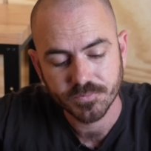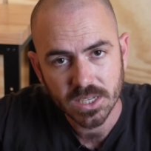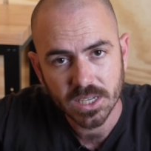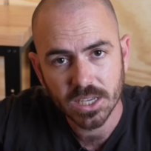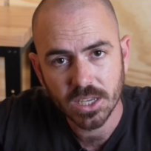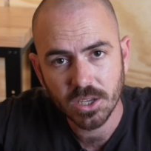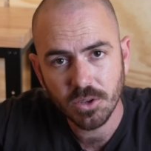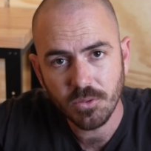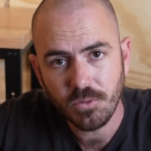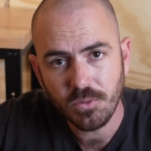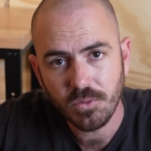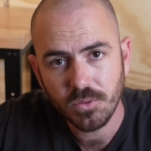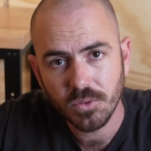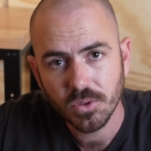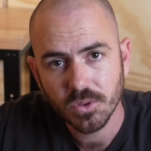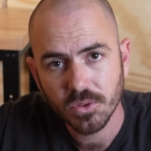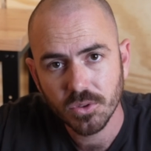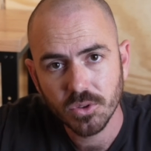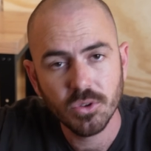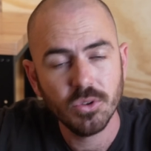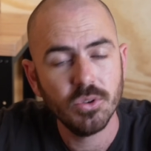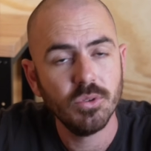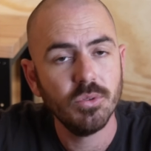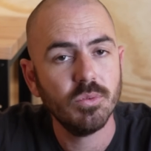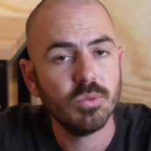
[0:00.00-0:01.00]
If
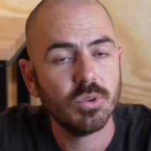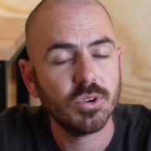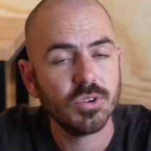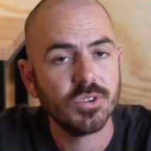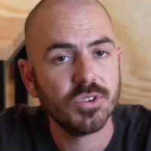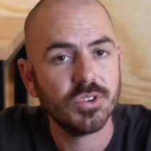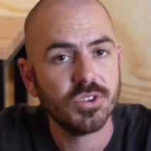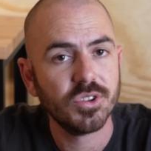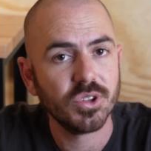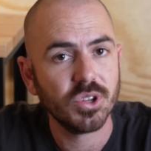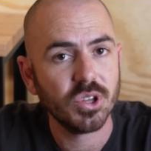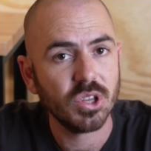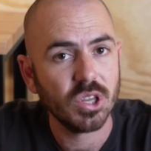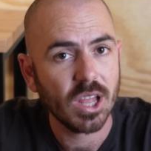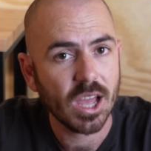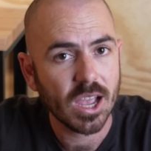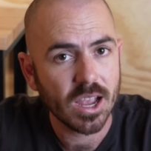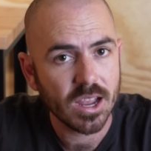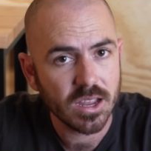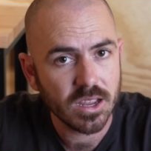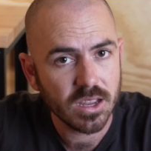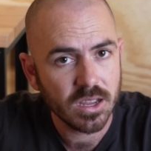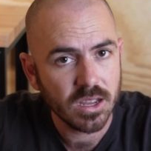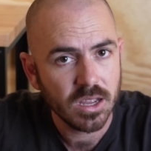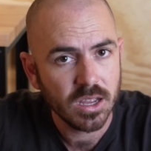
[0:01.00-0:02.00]
you want to
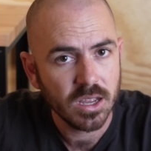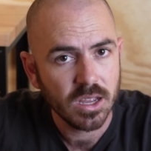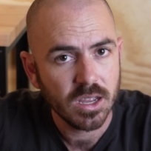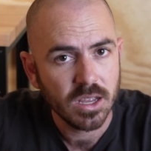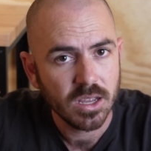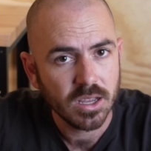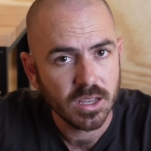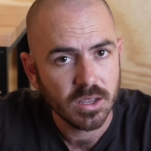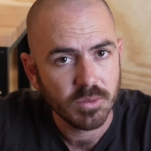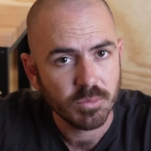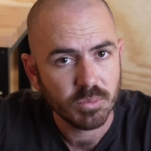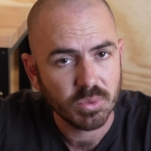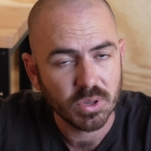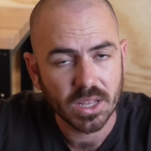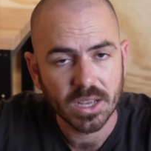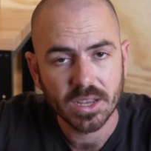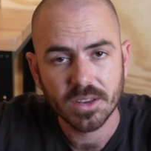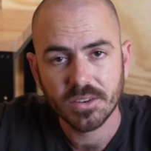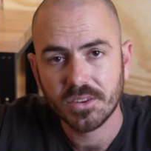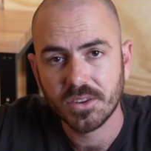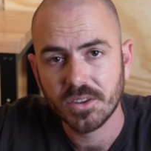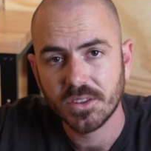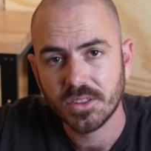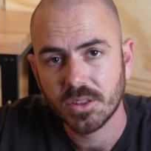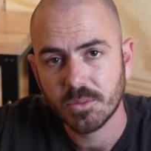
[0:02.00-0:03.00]
delay
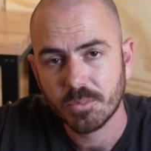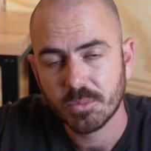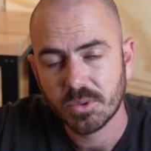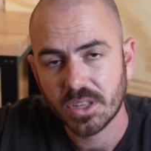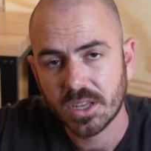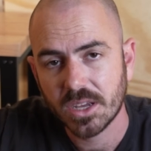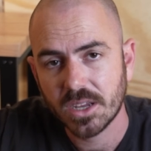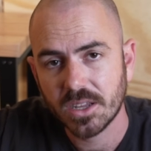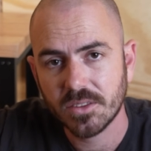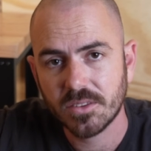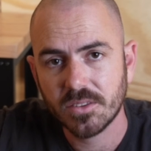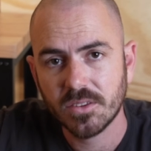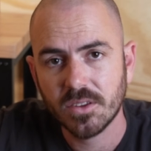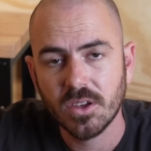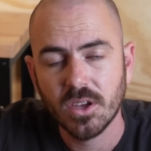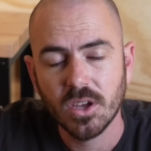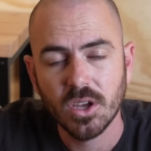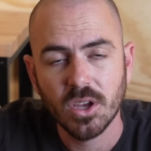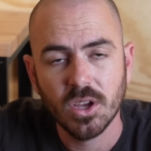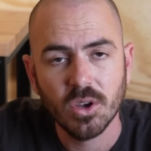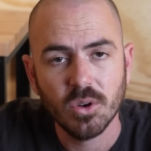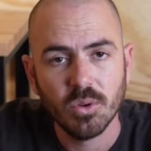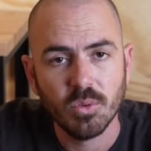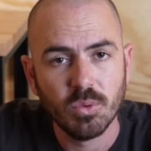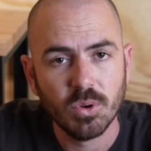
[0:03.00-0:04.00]
planting the plants,
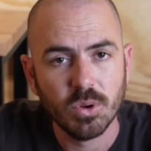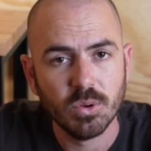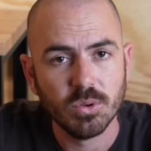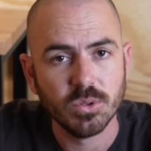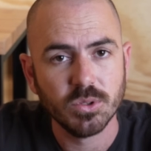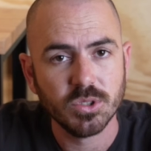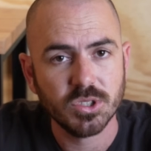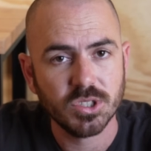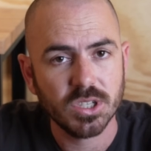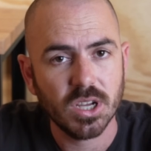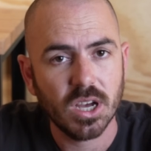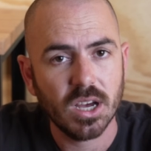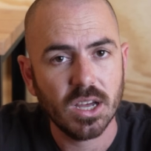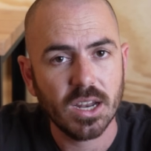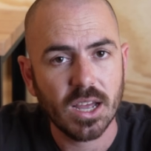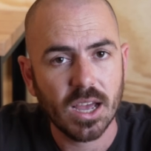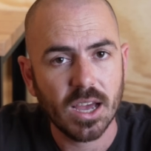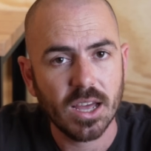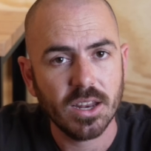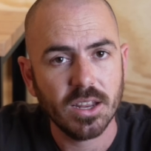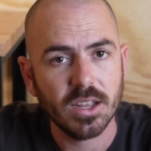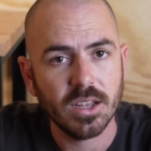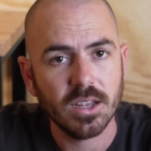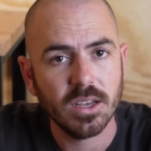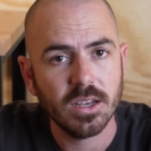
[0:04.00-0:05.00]
we will start
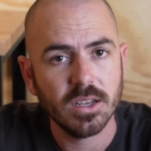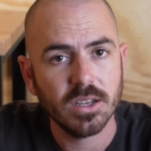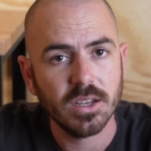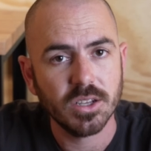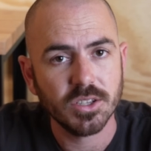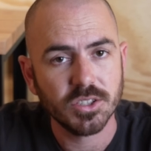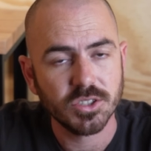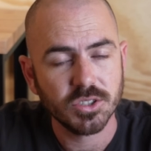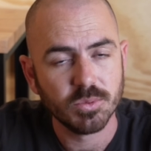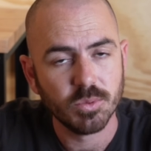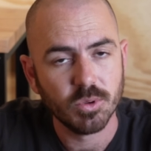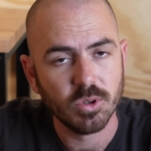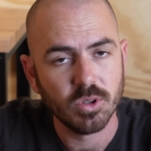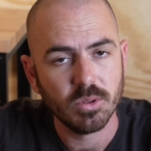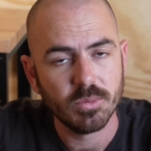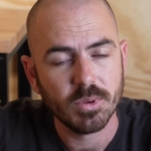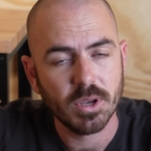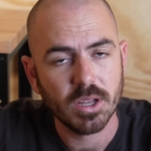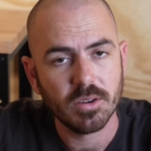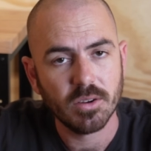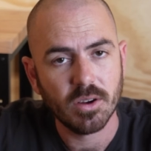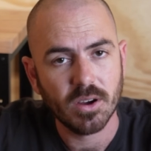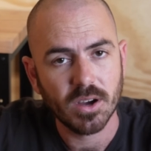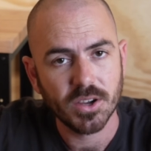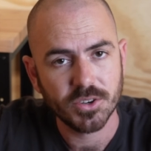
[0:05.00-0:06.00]
adding a small
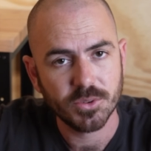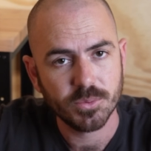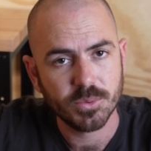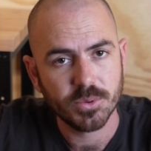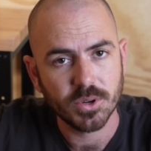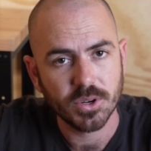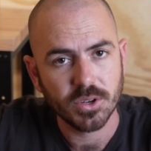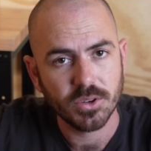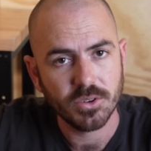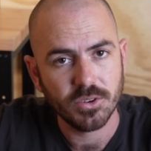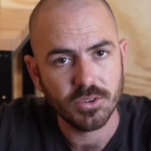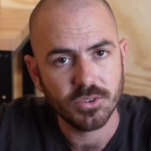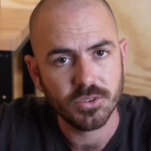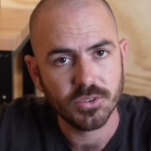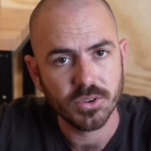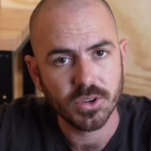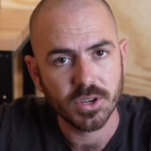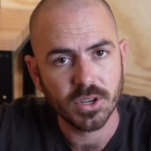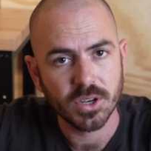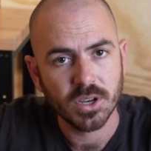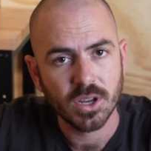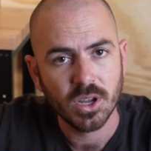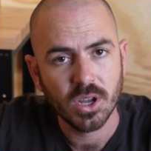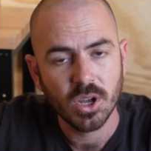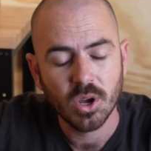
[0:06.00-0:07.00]
amount of hydroponic
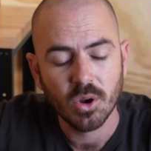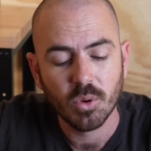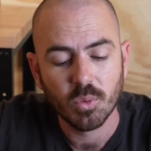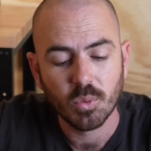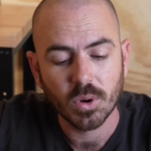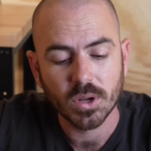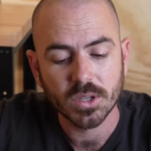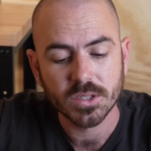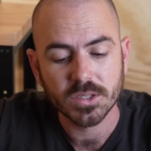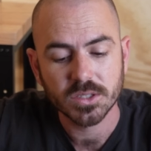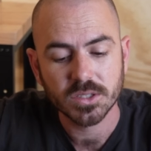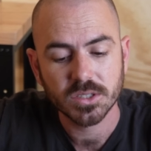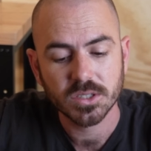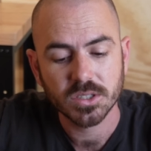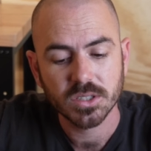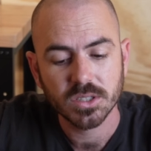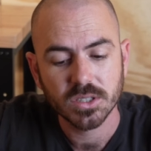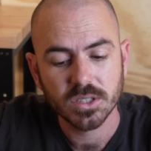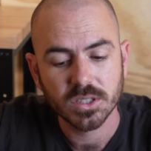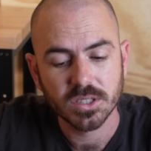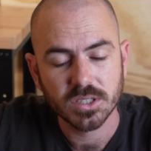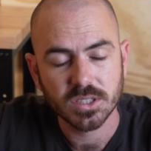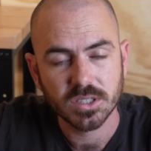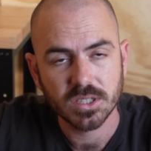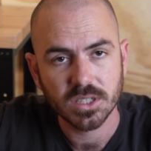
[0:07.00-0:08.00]
nutrient once
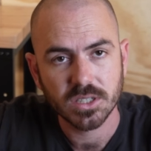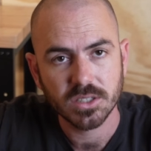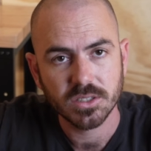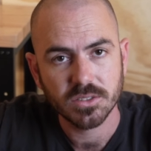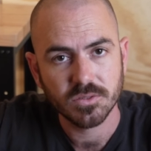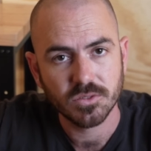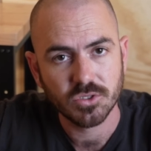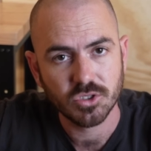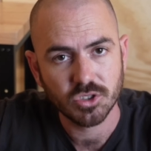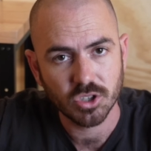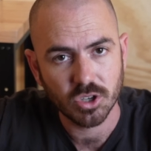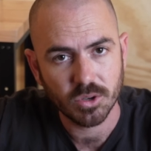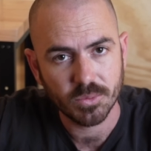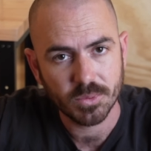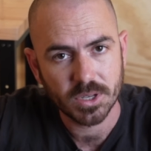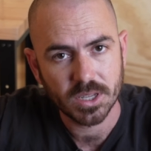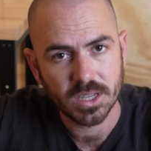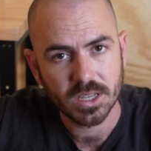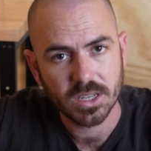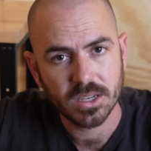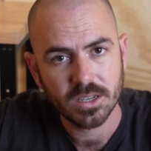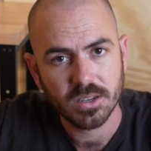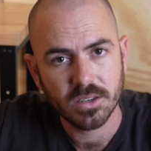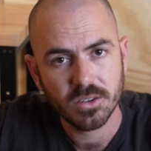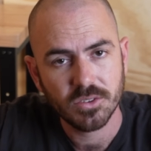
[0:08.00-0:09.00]
the seeds have
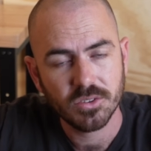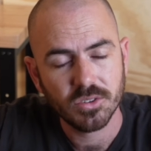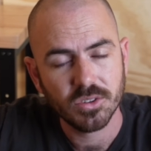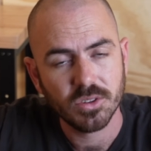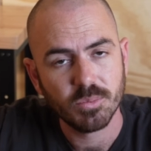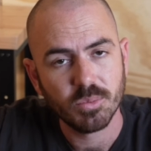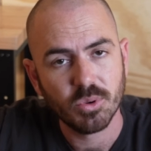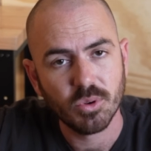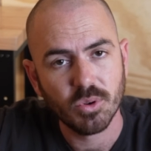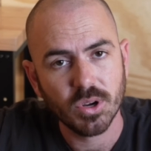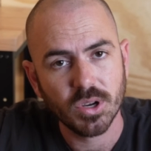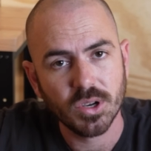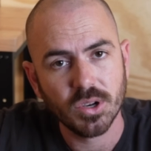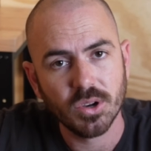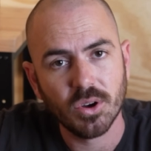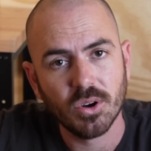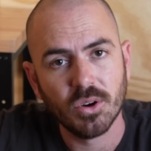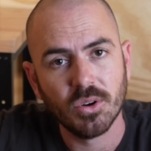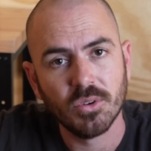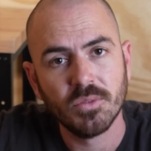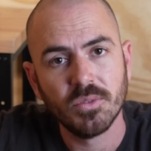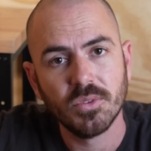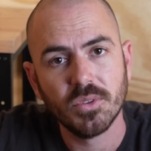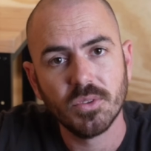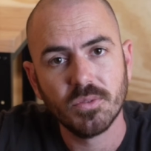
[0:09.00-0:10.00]
germinated to the point
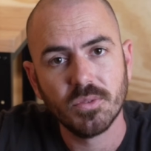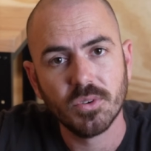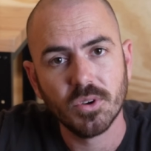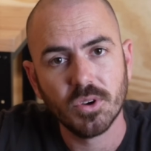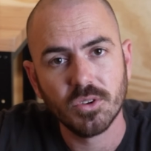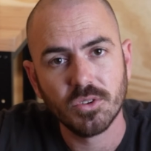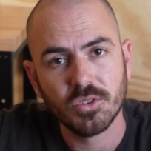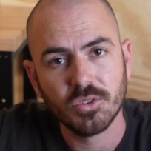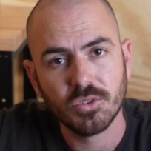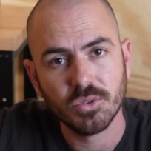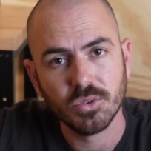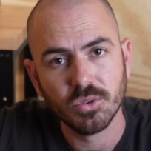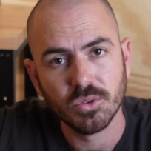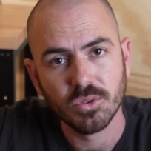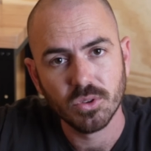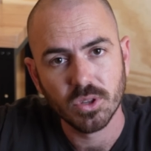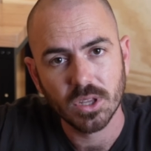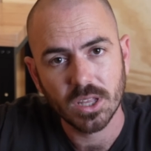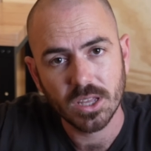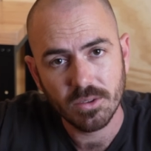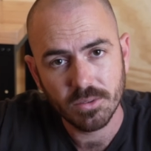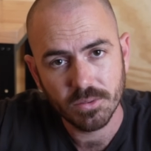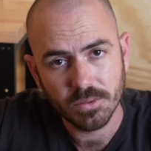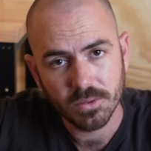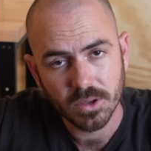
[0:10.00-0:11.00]
of the first true
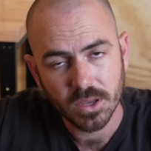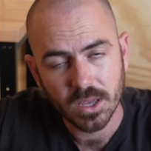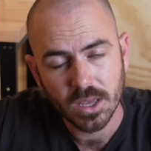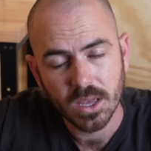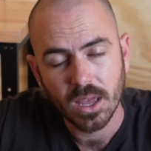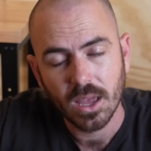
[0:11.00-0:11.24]
leaf.